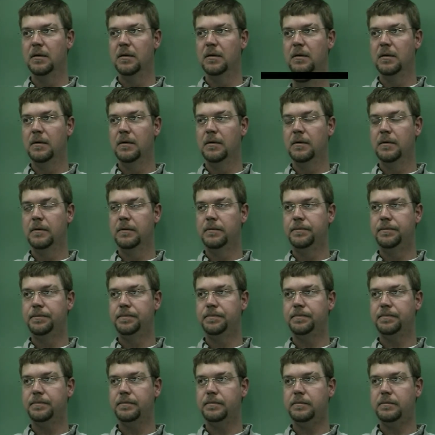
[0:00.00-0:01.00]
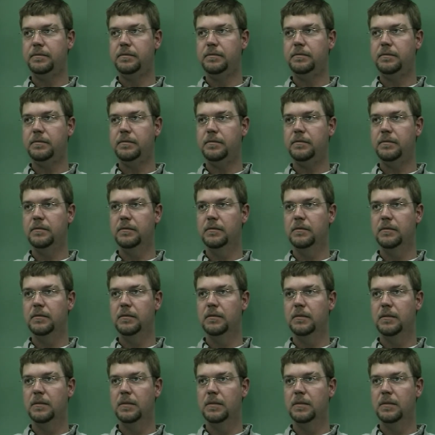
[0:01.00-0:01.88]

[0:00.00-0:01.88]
No one is speaking in this clip.